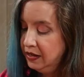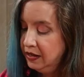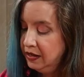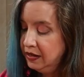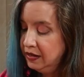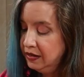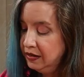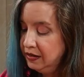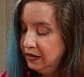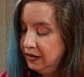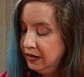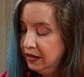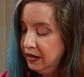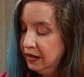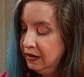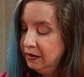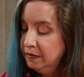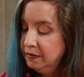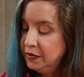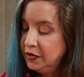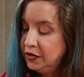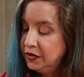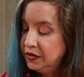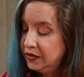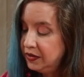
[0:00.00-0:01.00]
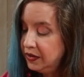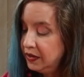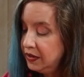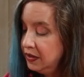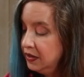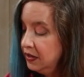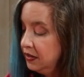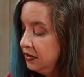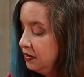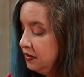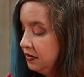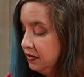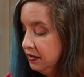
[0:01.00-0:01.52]
Uh, I'm just
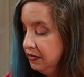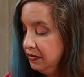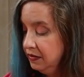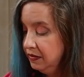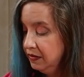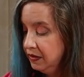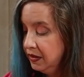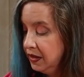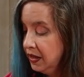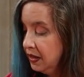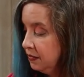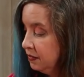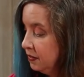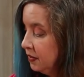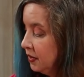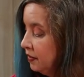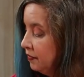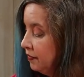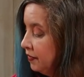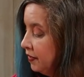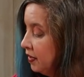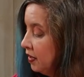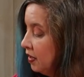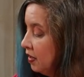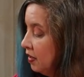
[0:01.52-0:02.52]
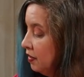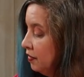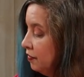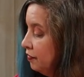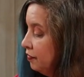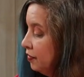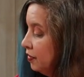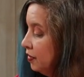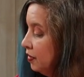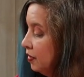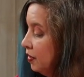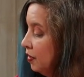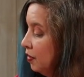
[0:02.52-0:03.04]
gonna get rid of a card
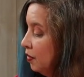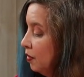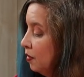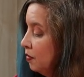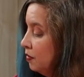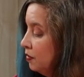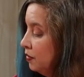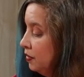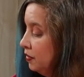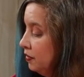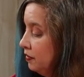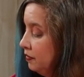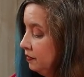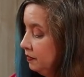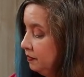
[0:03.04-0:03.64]
for a gold.